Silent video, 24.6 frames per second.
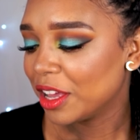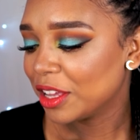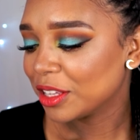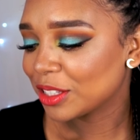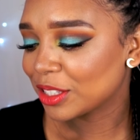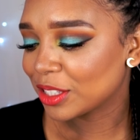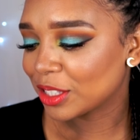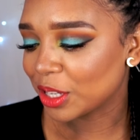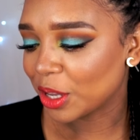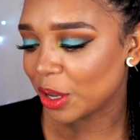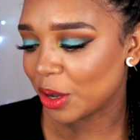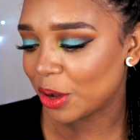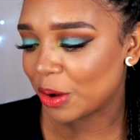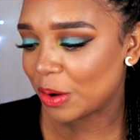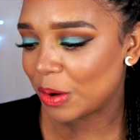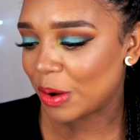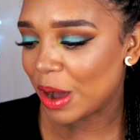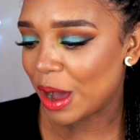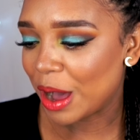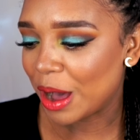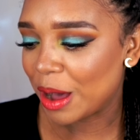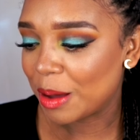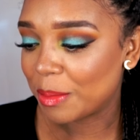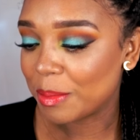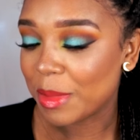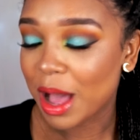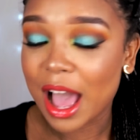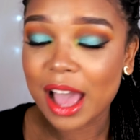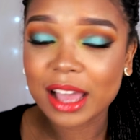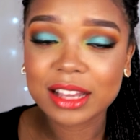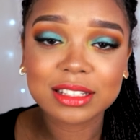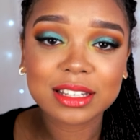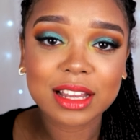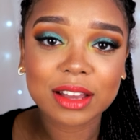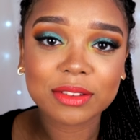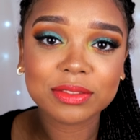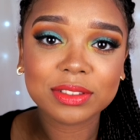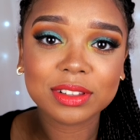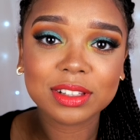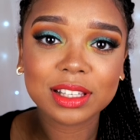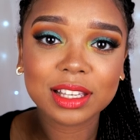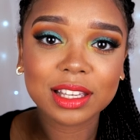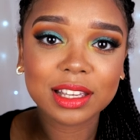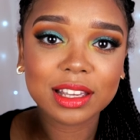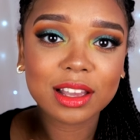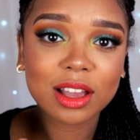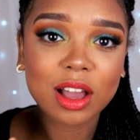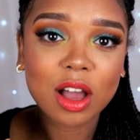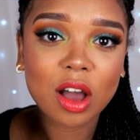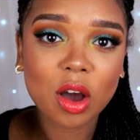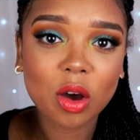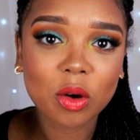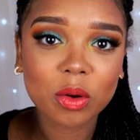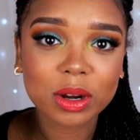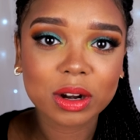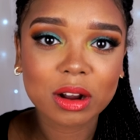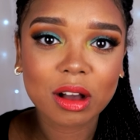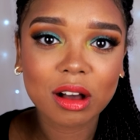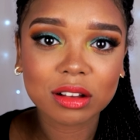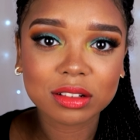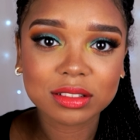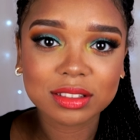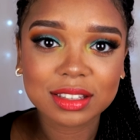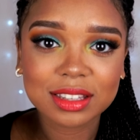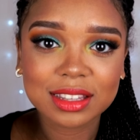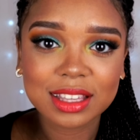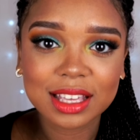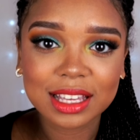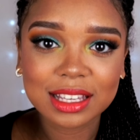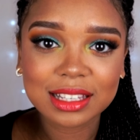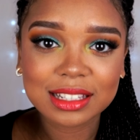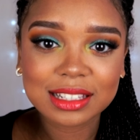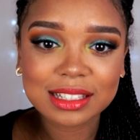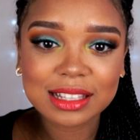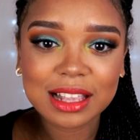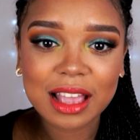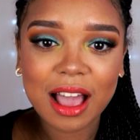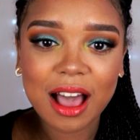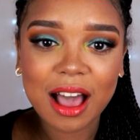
So I definitely owe it all to this.